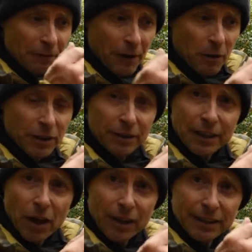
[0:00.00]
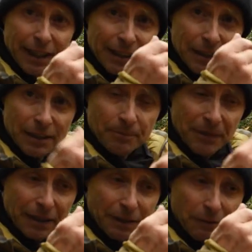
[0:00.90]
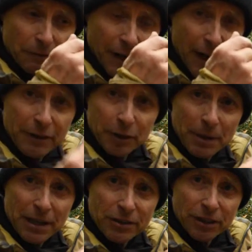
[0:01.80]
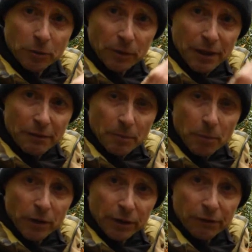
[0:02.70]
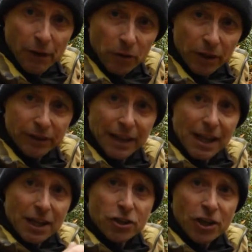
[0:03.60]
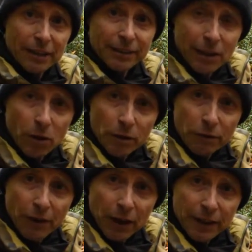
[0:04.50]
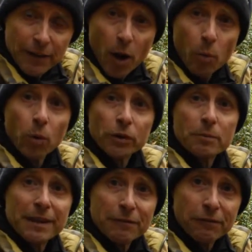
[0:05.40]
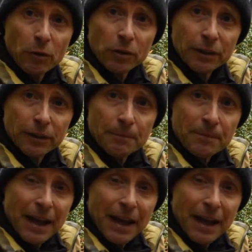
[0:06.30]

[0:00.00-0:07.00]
focus, I can take various pictures with different points of focus just along the fungi that I want to be in focus,